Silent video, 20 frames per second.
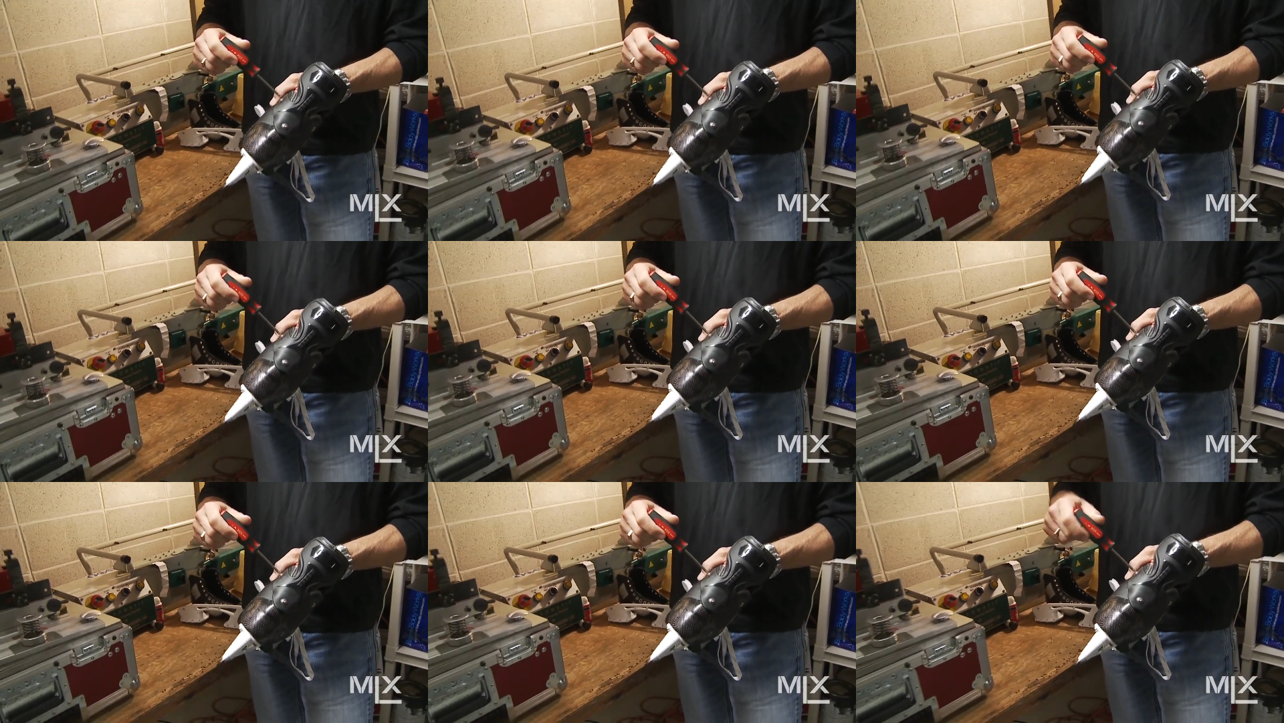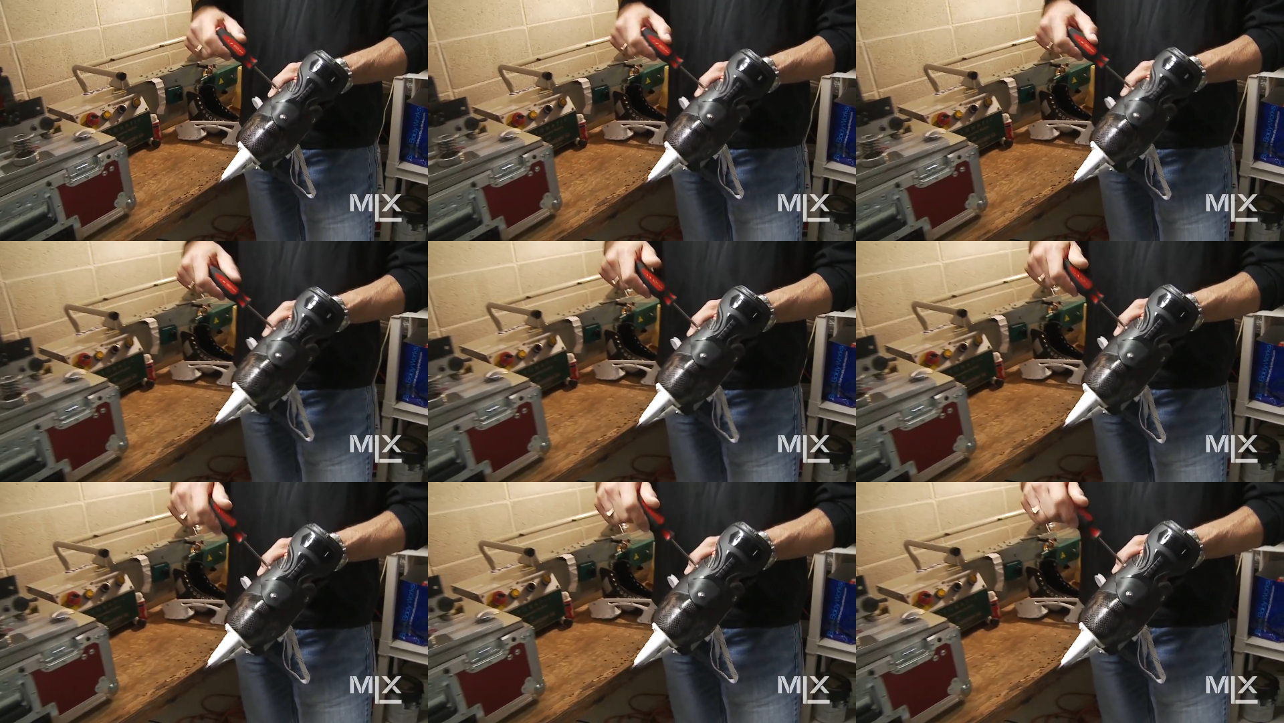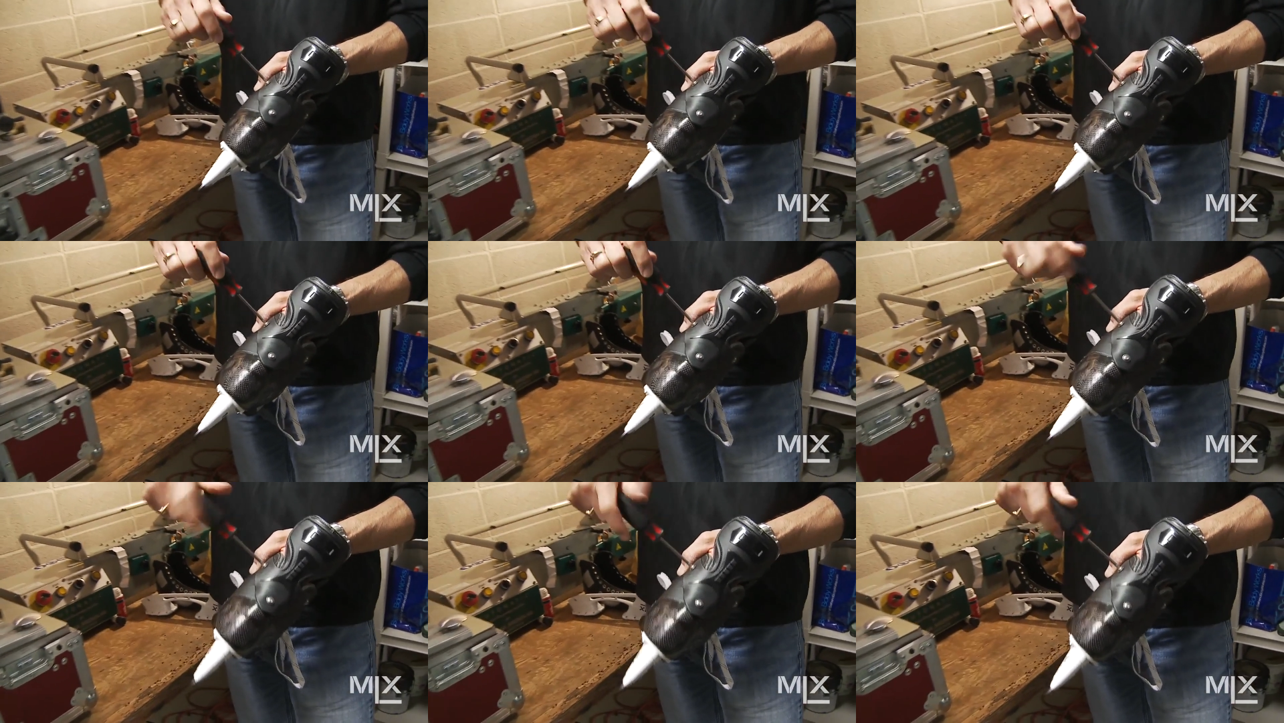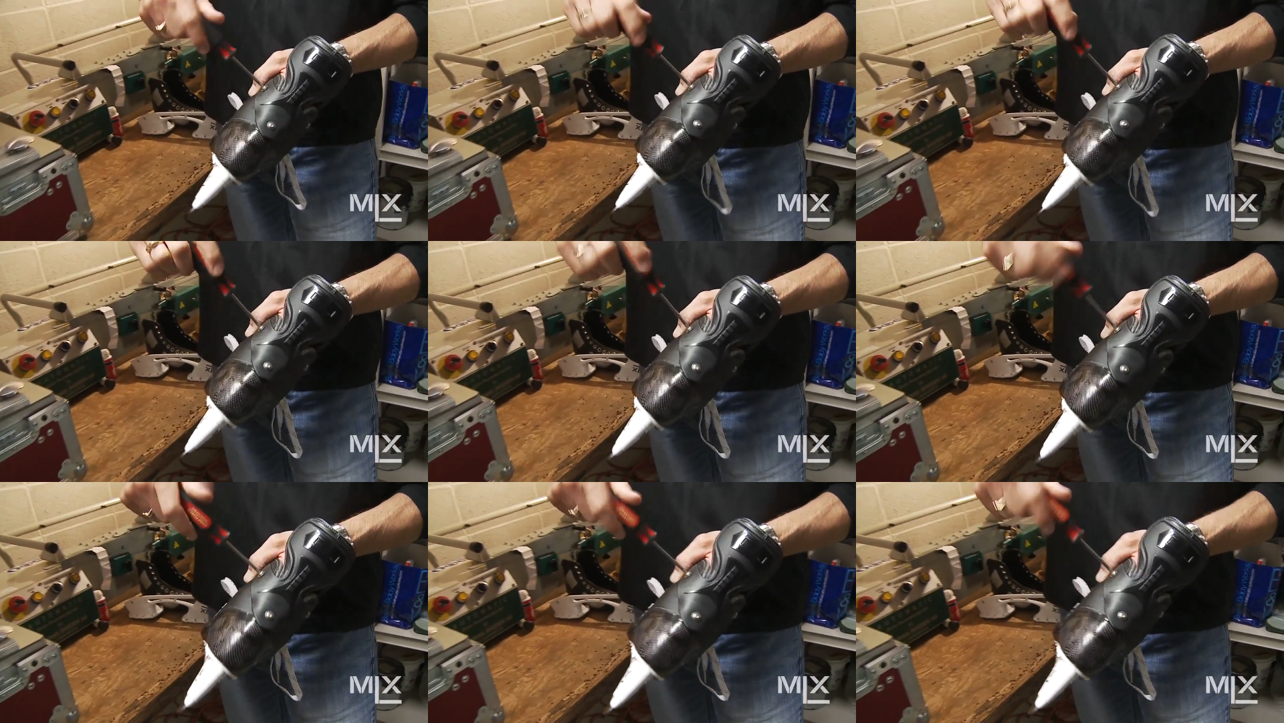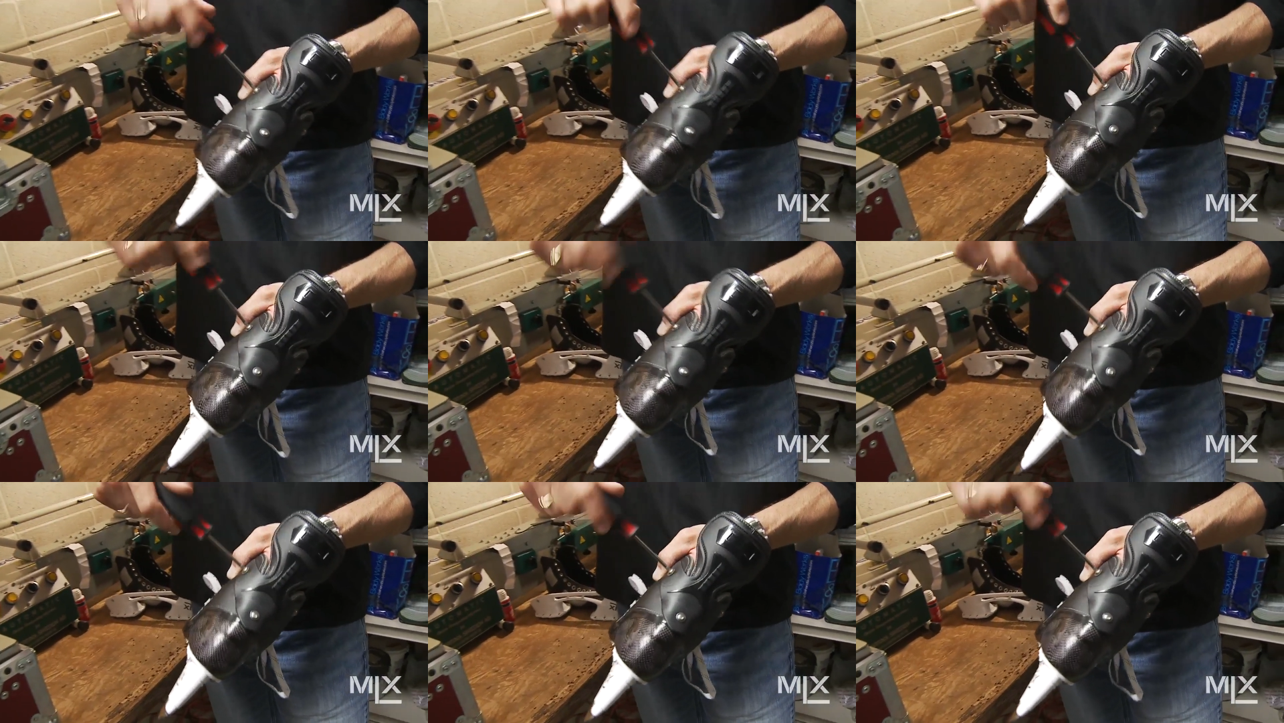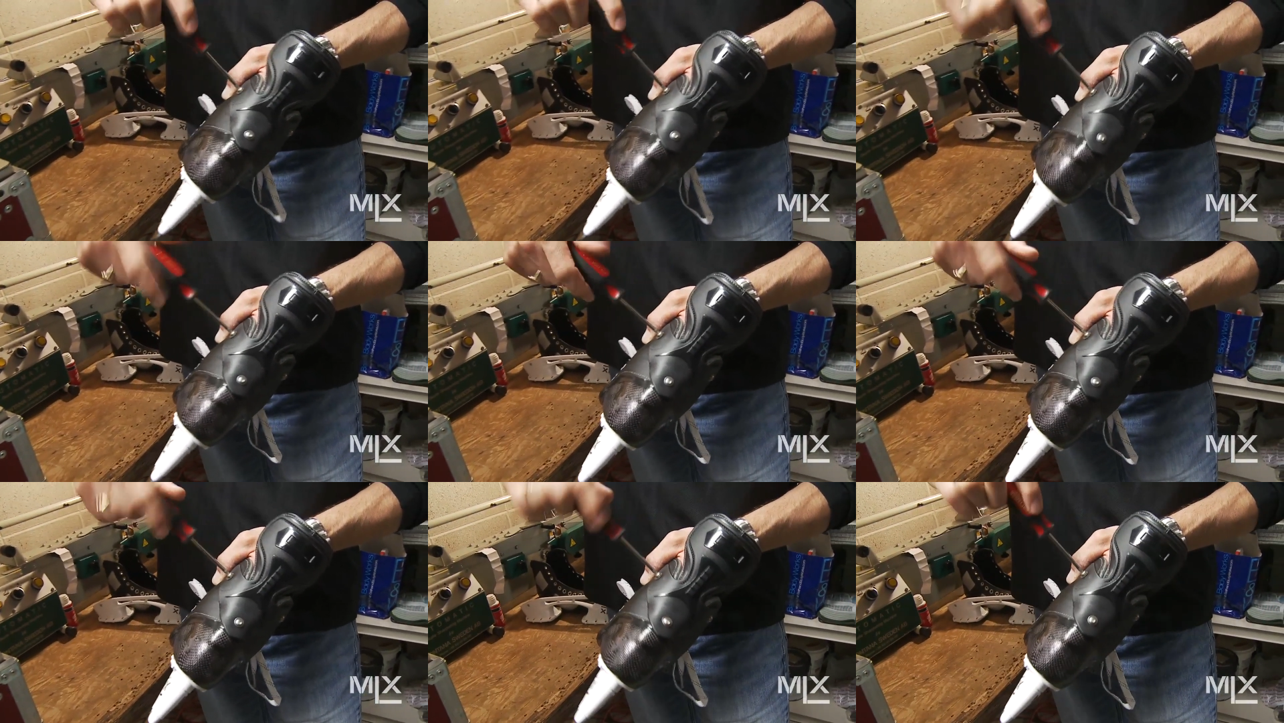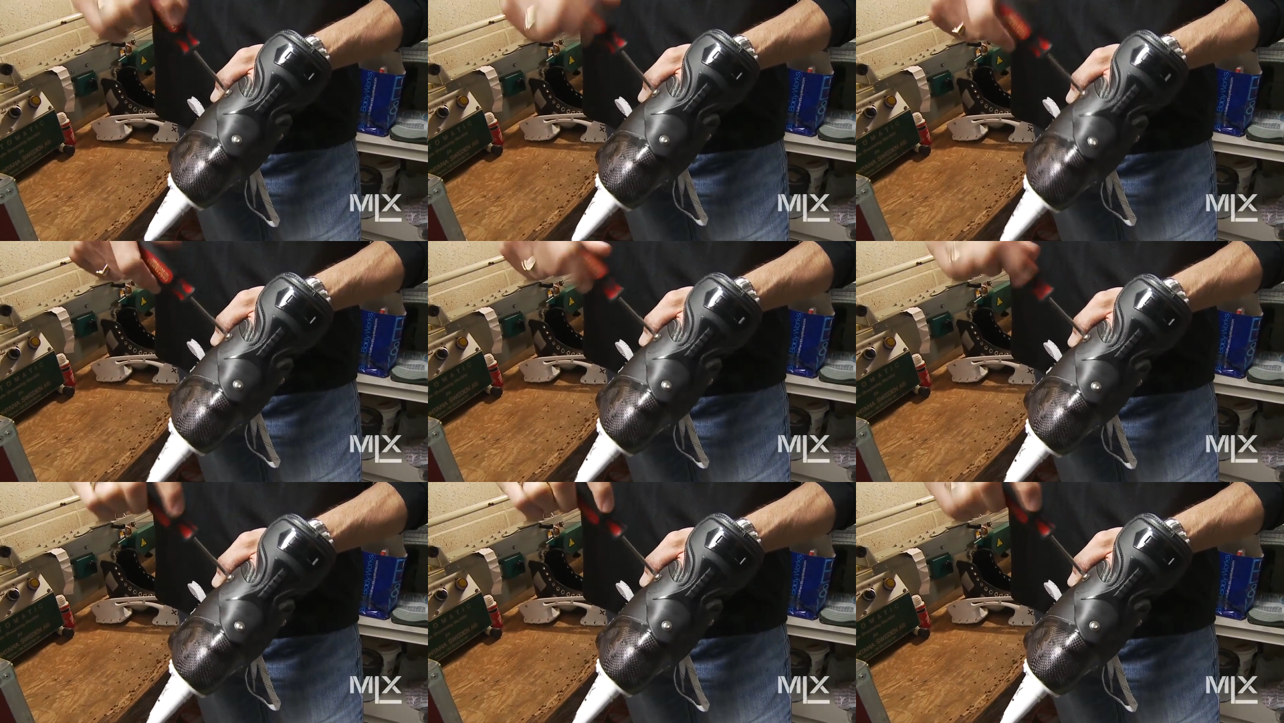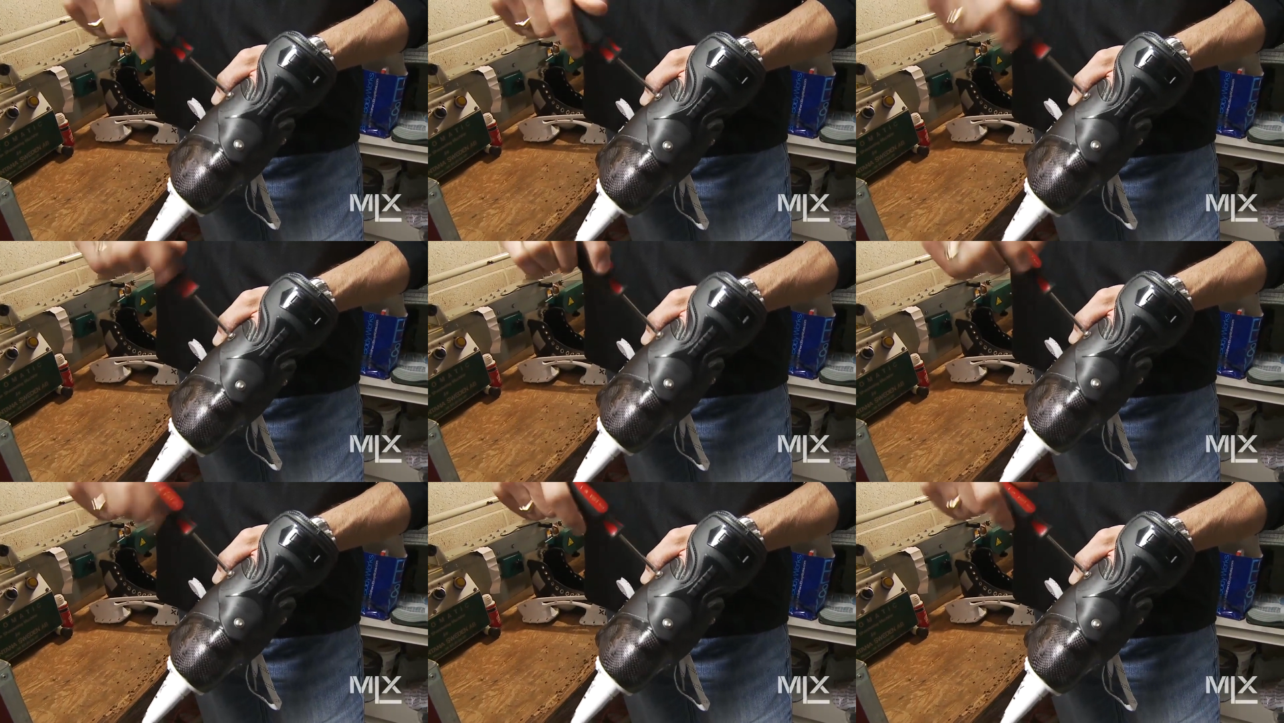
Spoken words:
[unreadable: no face in view]